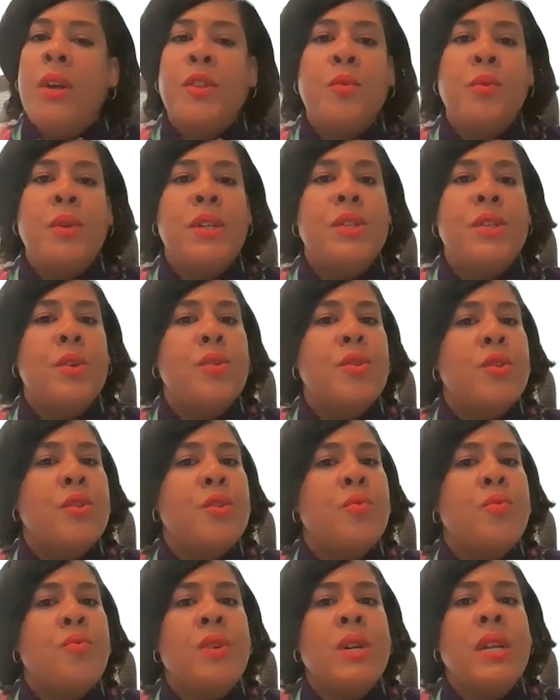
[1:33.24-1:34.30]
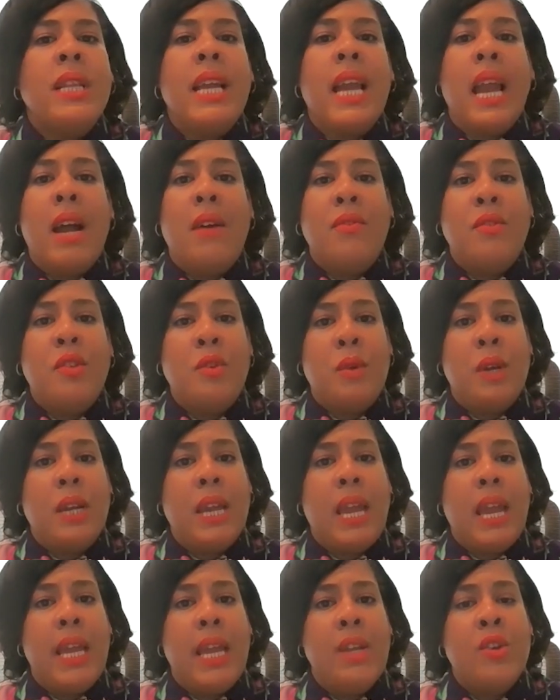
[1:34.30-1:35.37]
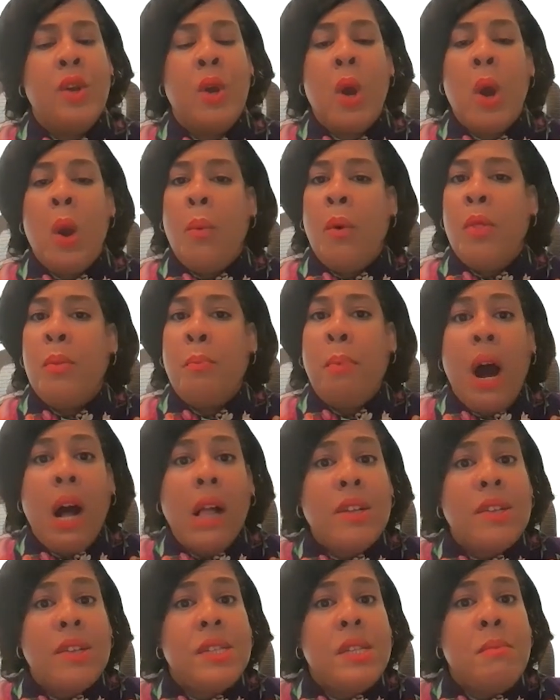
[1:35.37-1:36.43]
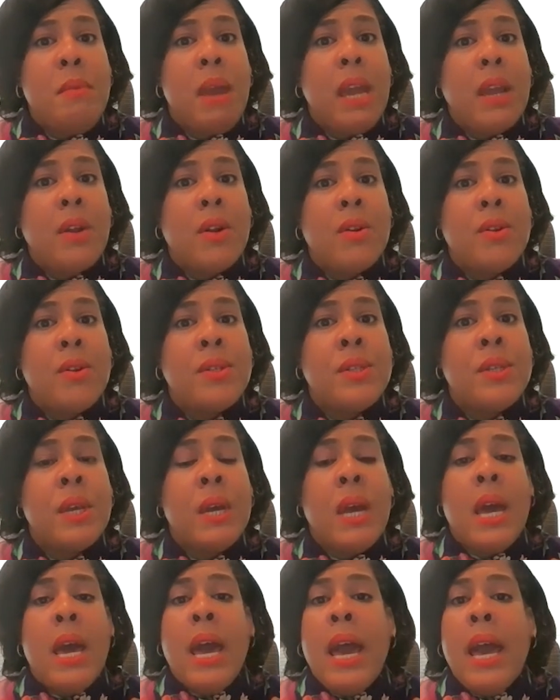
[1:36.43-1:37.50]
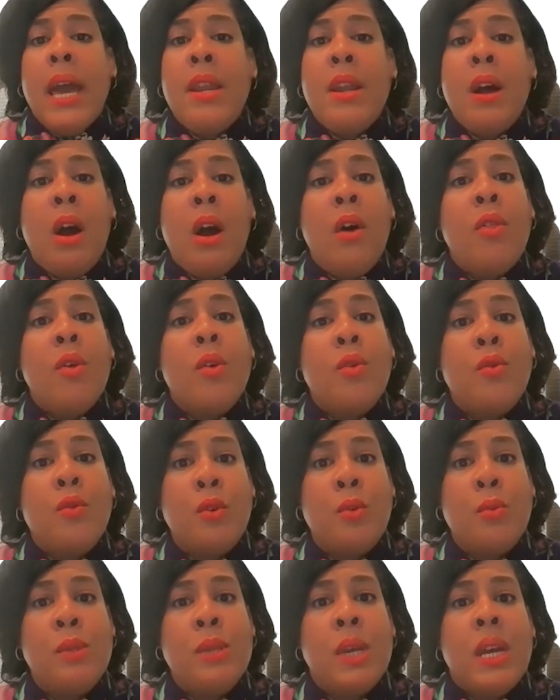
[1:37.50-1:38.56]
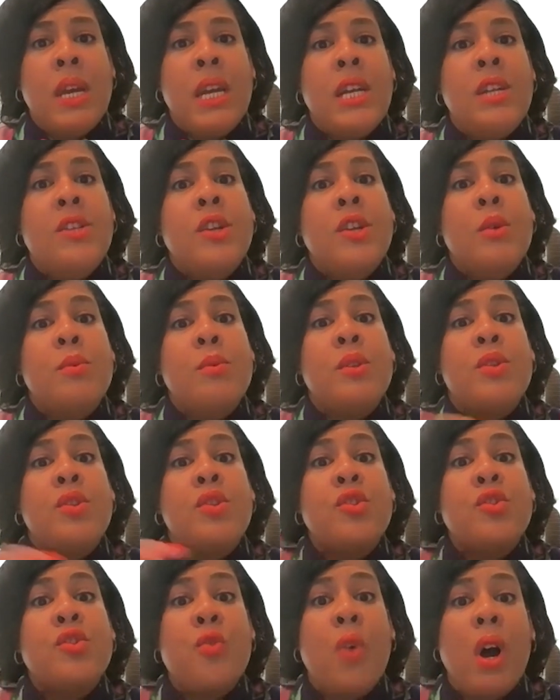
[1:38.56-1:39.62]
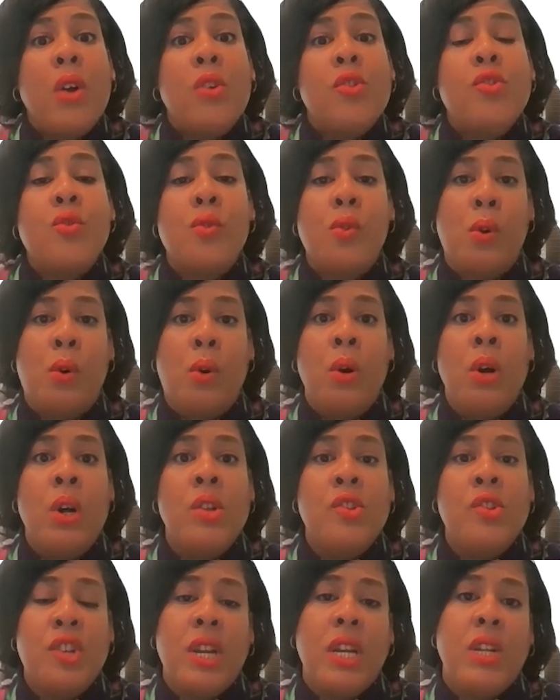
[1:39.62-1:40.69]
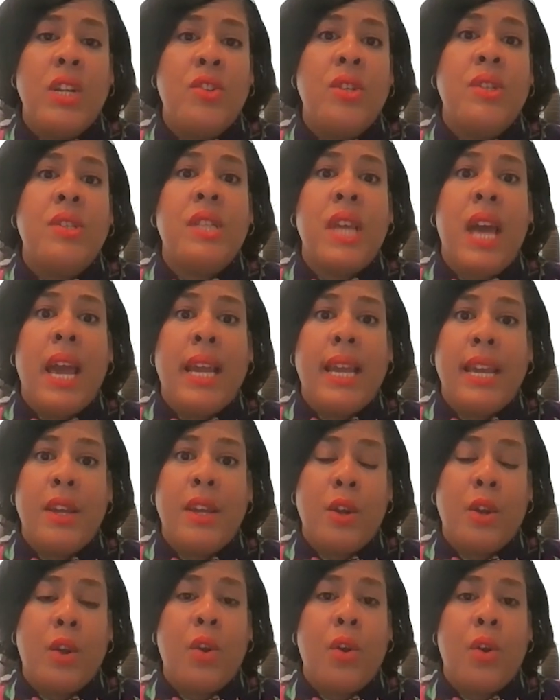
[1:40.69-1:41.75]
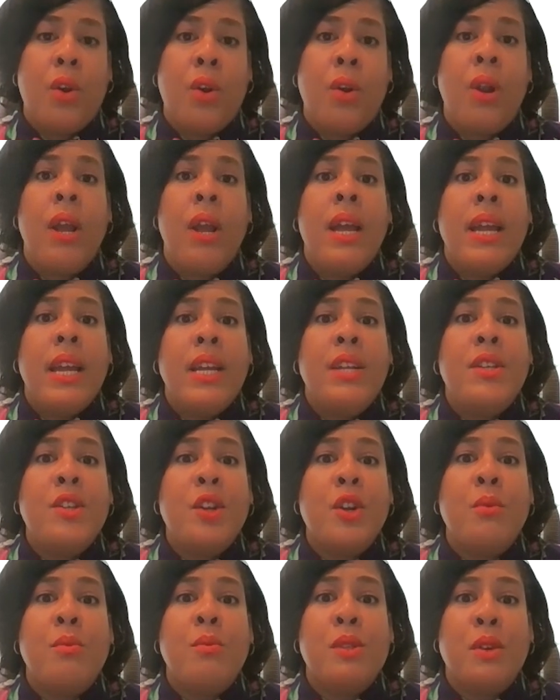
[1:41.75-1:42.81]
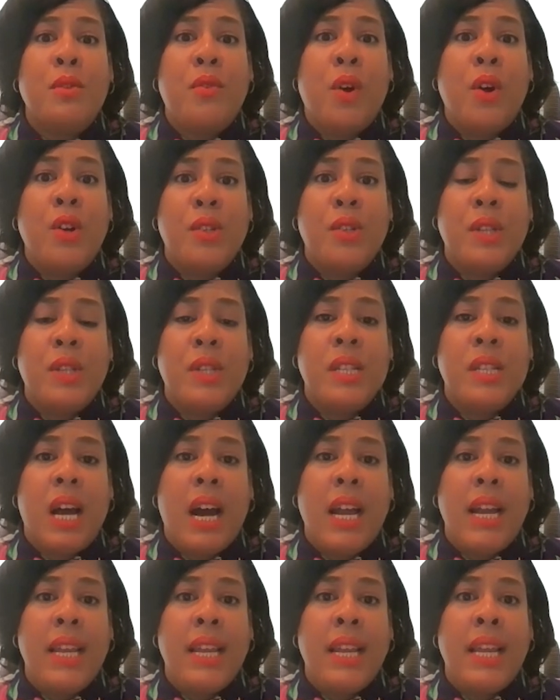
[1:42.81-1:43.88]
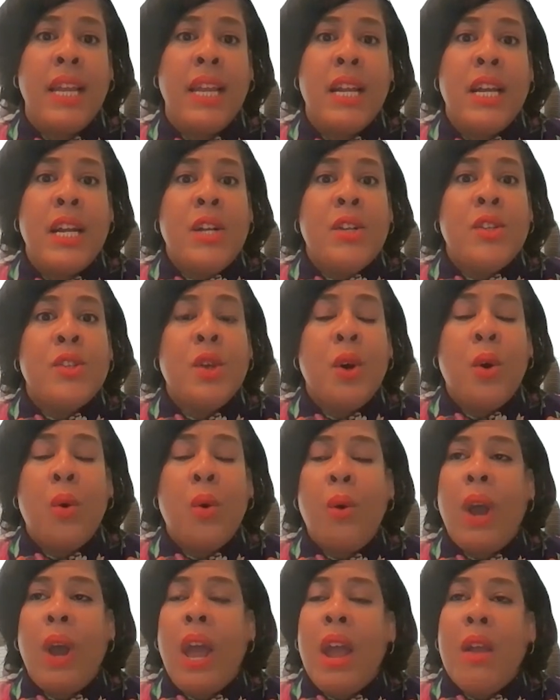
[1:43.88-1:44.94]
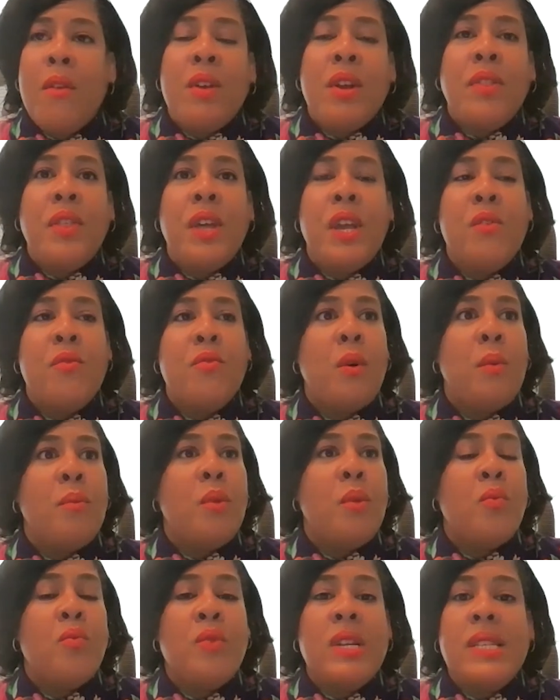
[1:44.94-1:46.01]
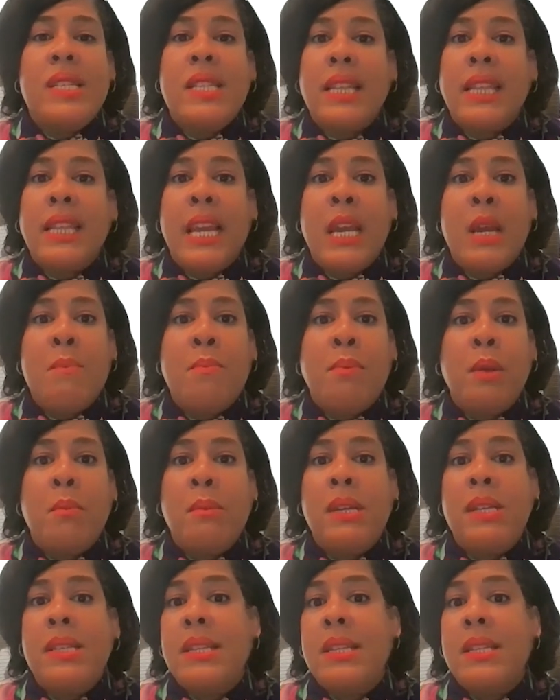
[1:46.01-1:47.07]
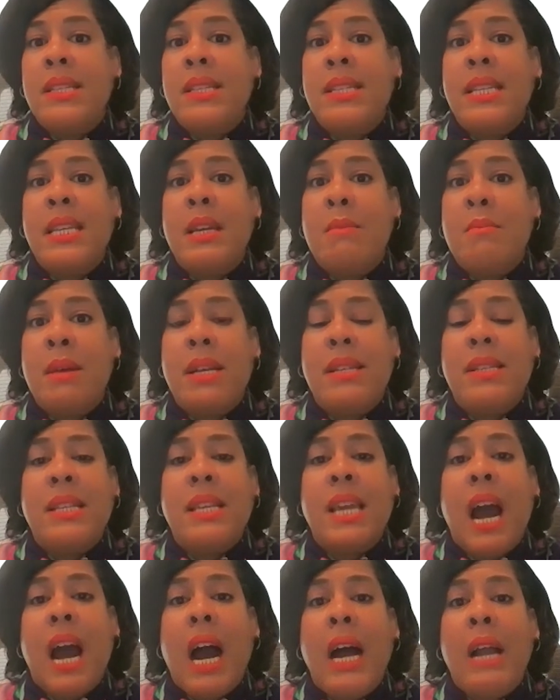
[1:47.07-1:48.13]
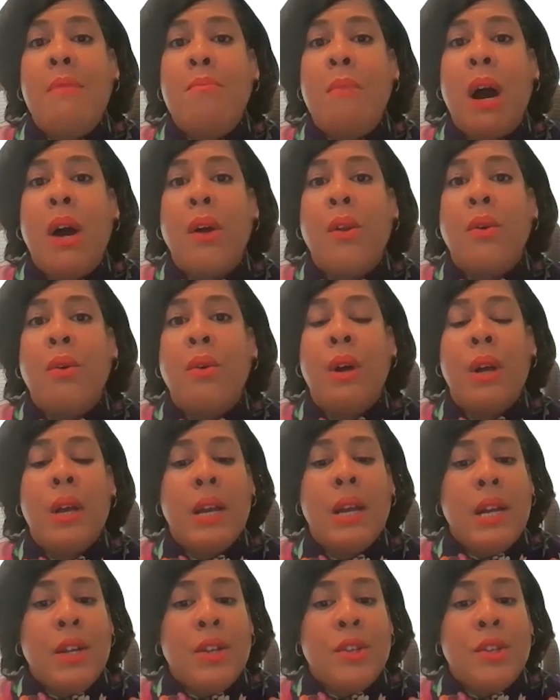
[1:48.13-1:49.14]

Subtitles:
us researchers really have to engage with policymakers and other groups in terms of structural changes that can occur in terms of our society. So, everything from the recently implemented CMS guide model